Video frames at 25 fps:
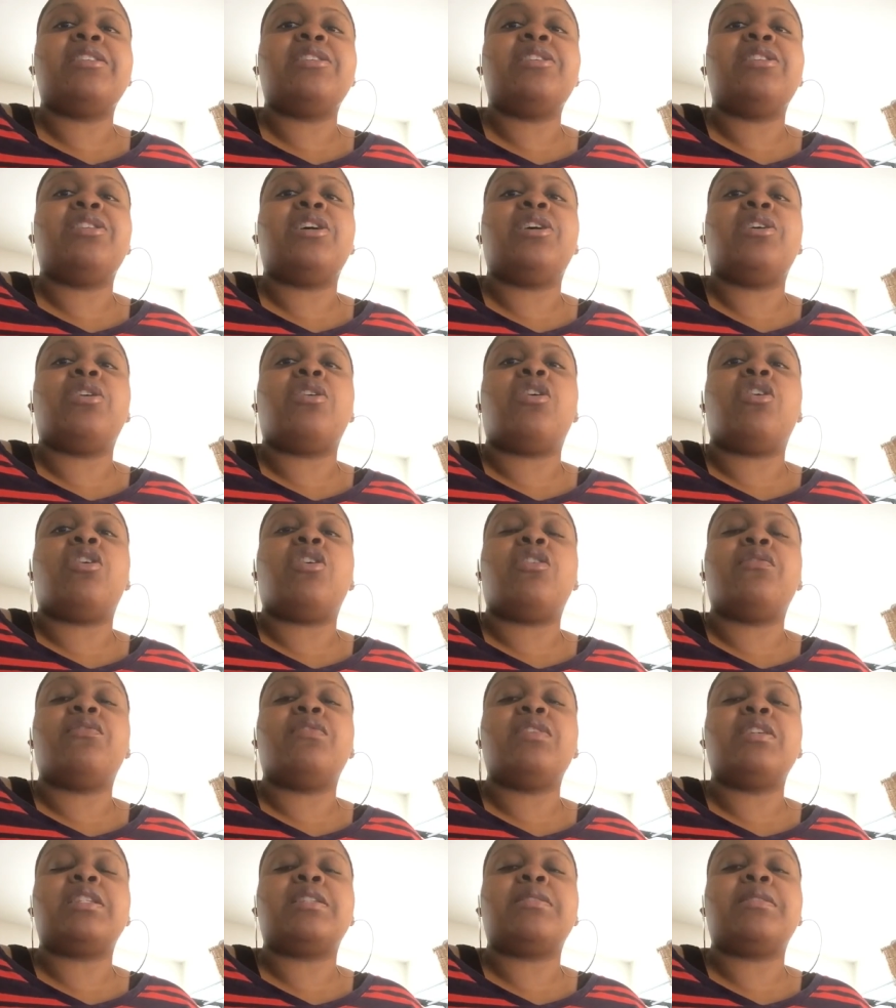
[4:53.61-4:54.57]
you know, all
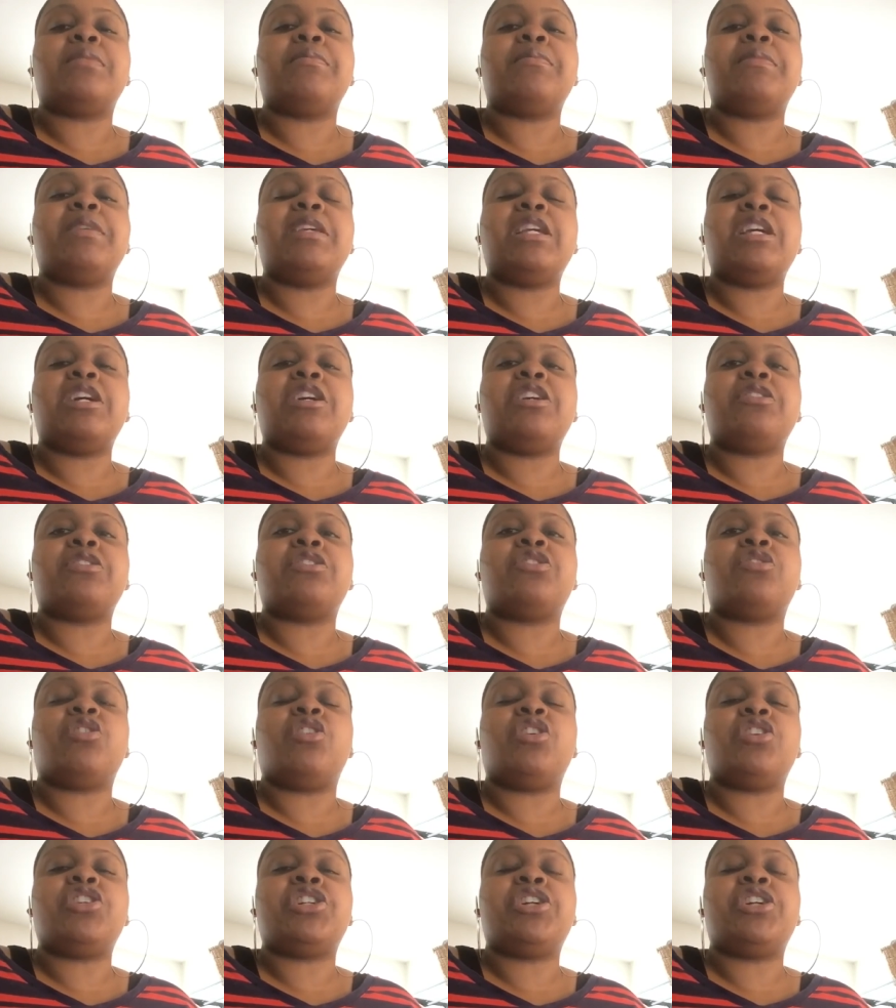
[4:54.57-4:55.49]
of us be a strong